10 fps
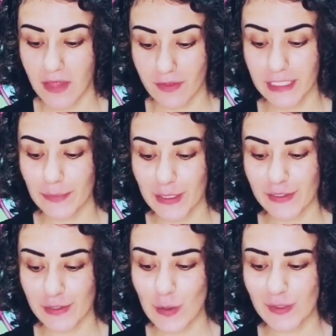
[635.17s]
And this
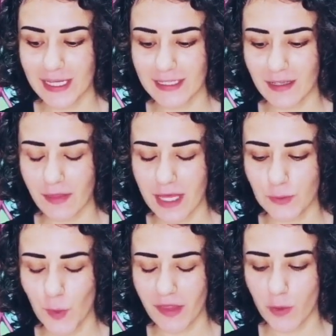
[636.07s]
person knows it.
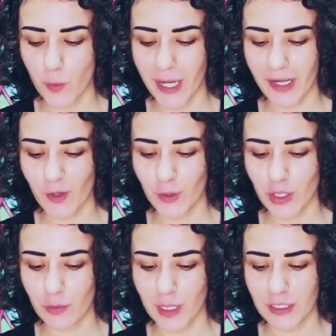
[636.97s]
That's why they're waiting on
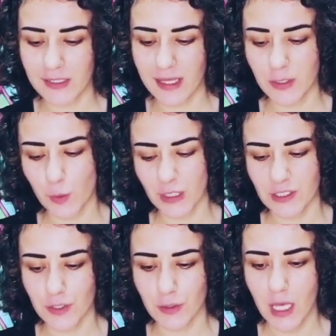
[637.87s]
you, because they don't want
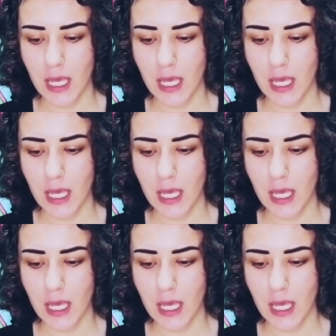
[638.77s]
to